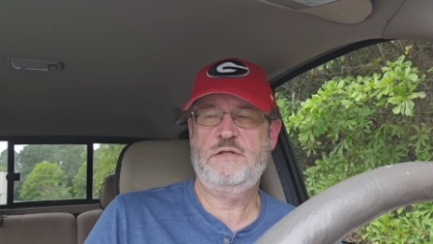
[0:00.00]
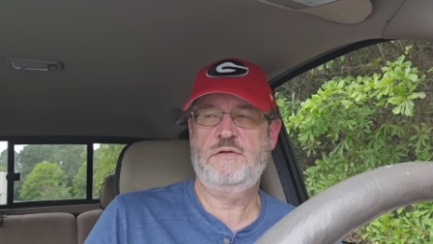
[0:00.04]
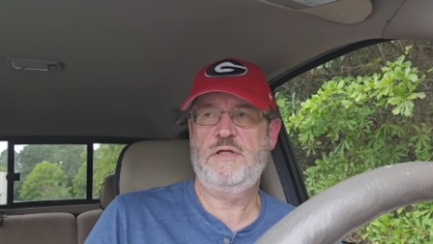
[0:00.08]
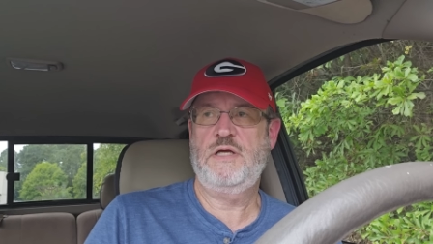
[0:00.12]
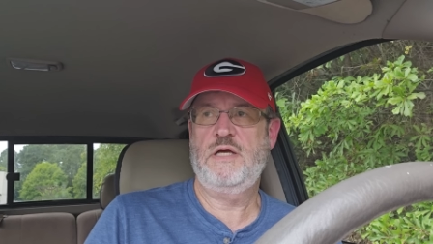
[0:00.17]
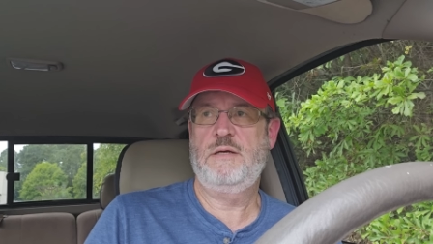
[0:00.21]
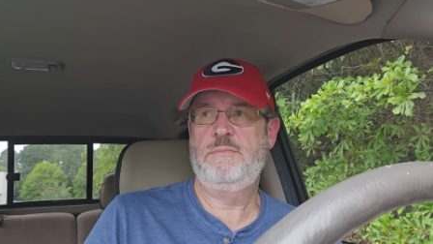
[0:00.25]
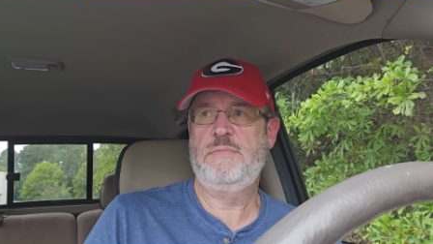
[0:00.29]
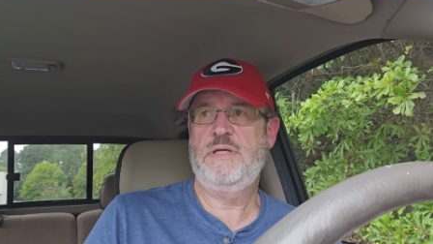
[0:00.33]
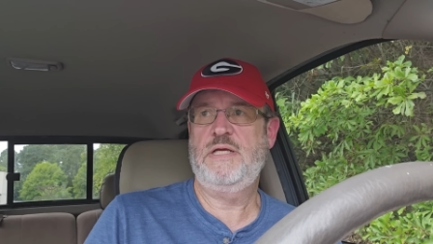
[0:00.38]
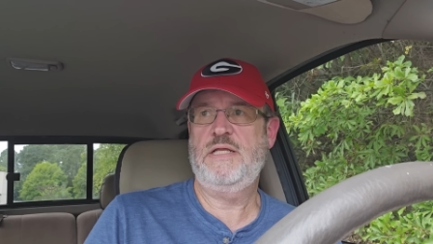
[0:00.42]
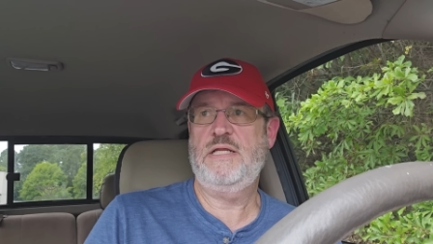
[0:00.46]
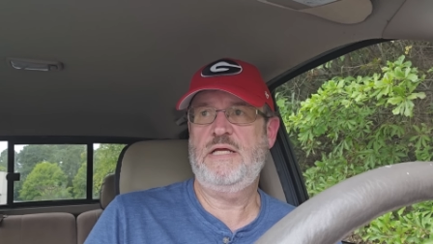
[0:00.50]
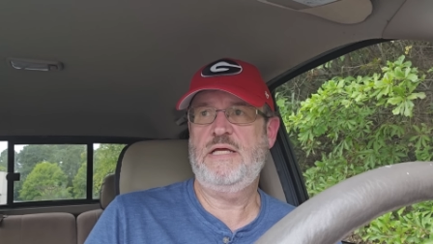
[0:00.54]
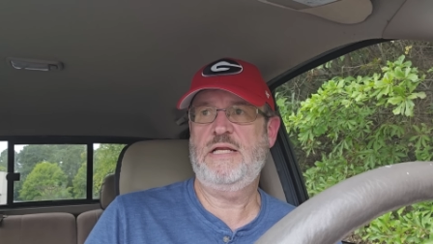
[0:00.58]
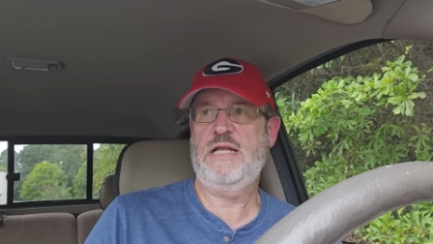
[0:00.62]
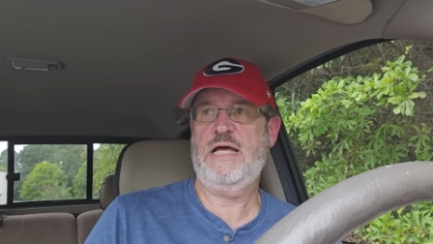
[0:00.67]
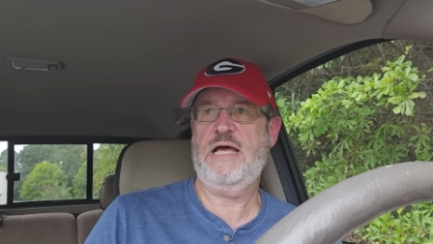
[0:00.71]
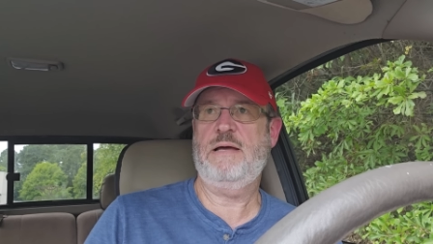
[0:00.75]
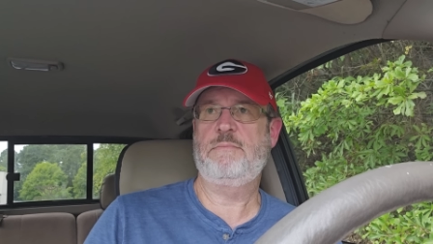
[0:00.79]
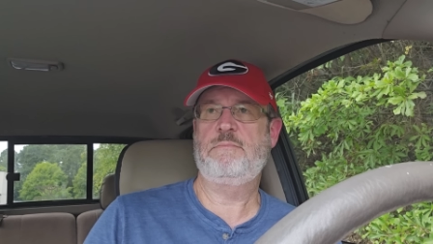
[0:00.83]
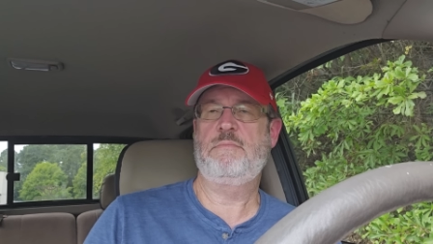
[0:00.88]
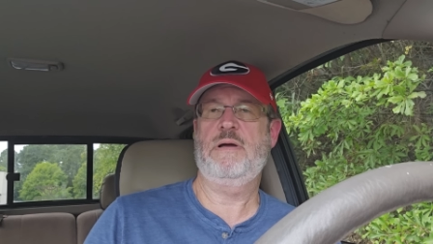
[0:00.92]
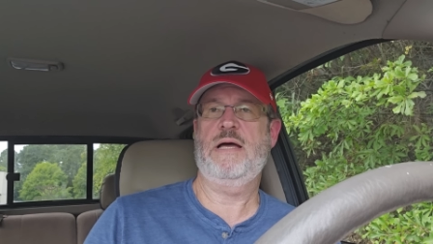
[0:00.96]
to them. And, and
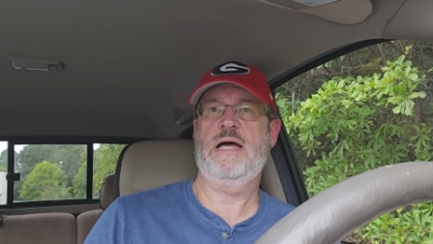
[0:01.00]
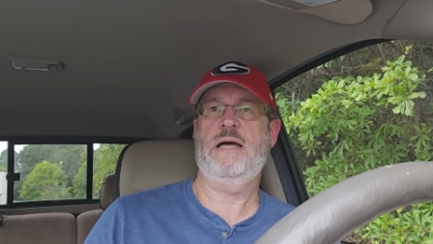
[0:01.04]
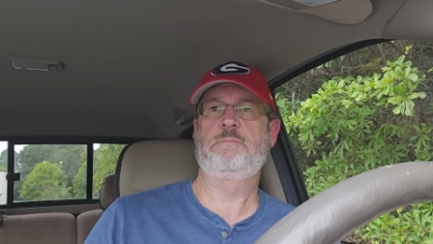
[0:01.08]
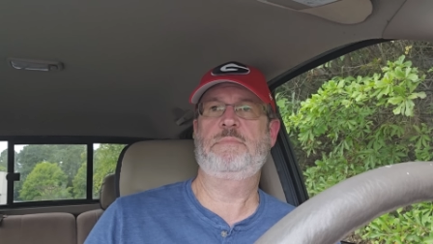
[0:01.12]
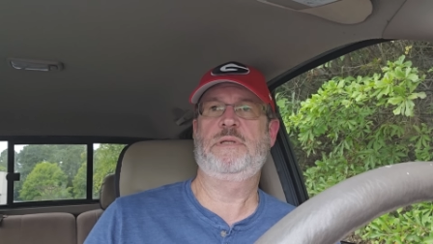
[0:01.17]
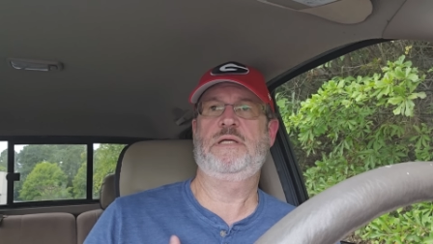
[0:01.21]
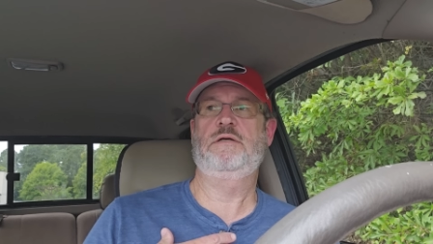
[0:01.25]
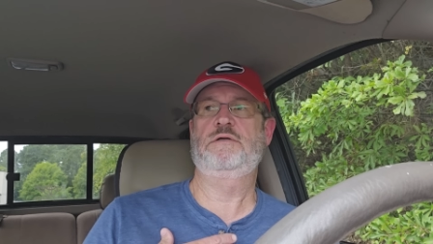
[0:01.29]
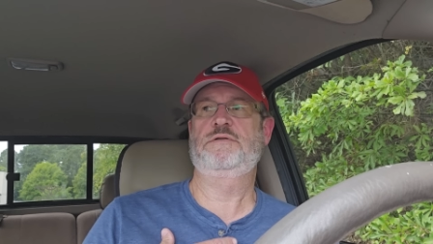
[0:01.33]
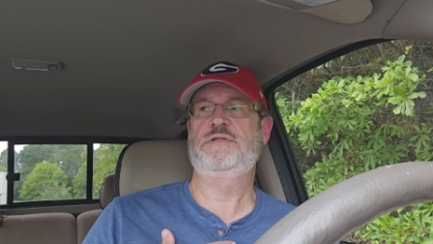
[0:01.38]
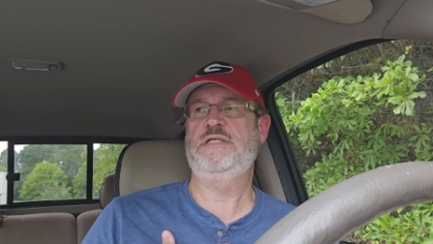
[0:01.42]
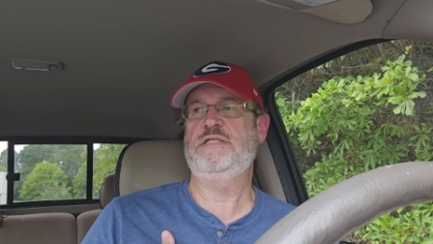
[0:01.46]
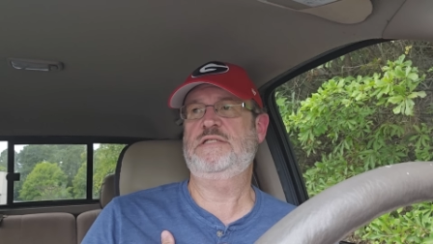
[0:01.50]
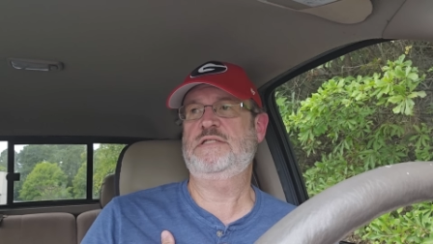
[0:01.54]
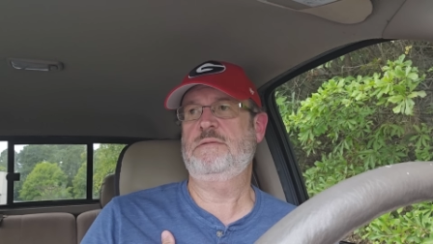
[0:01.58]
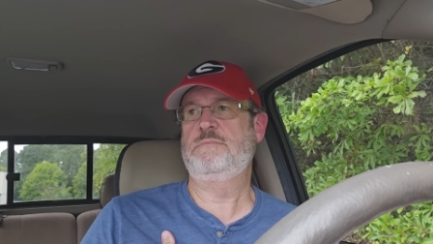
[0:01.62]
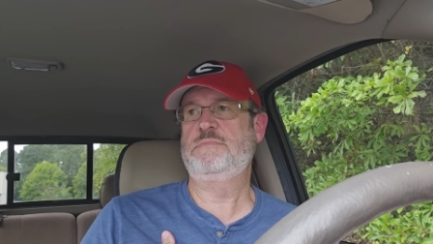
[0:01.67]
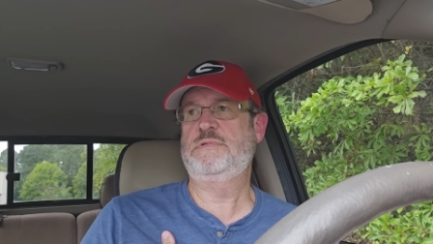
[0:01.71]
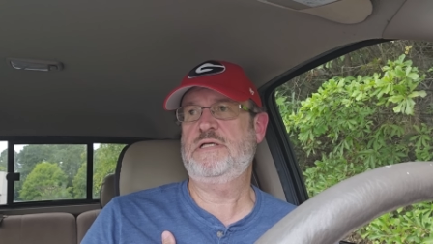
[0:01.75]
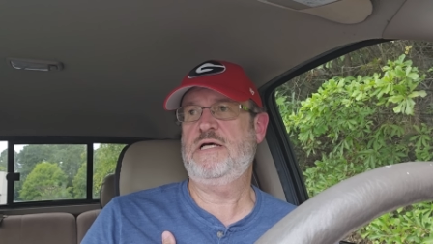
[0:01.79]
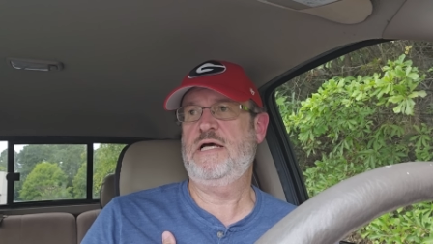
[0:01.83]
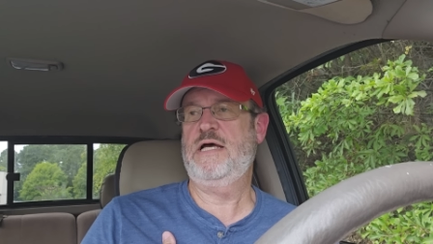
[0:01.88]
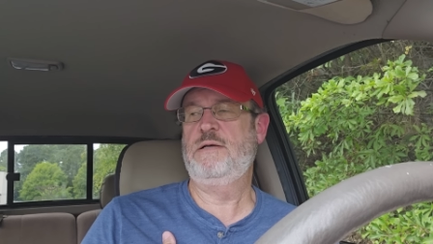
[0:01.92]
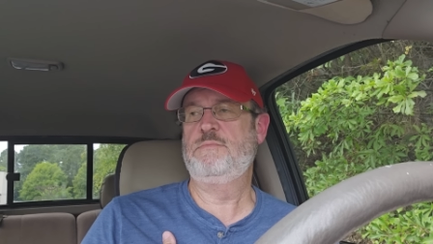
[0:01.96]
I'm, I'm guilty
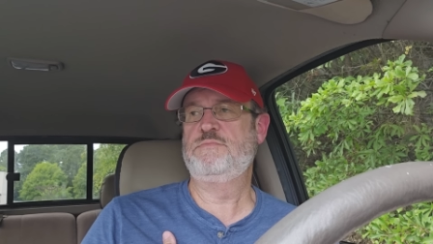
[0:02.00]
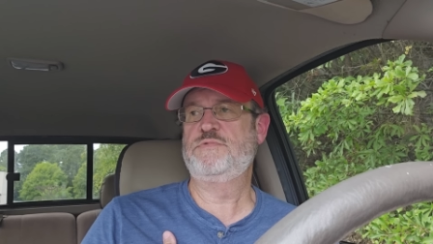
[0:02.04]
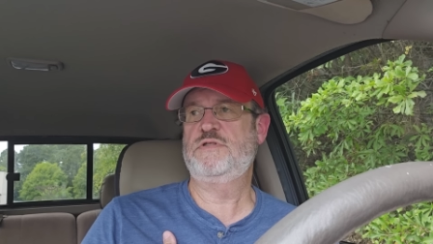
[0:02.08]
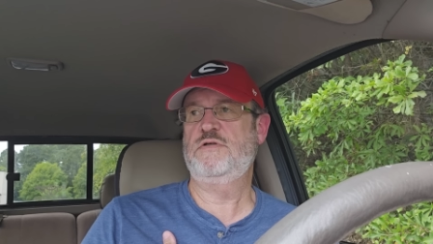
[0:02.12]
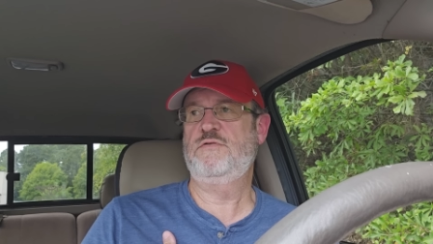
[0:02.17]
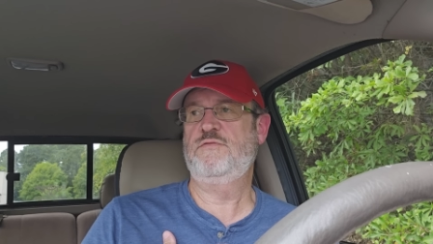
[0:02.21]
sometimes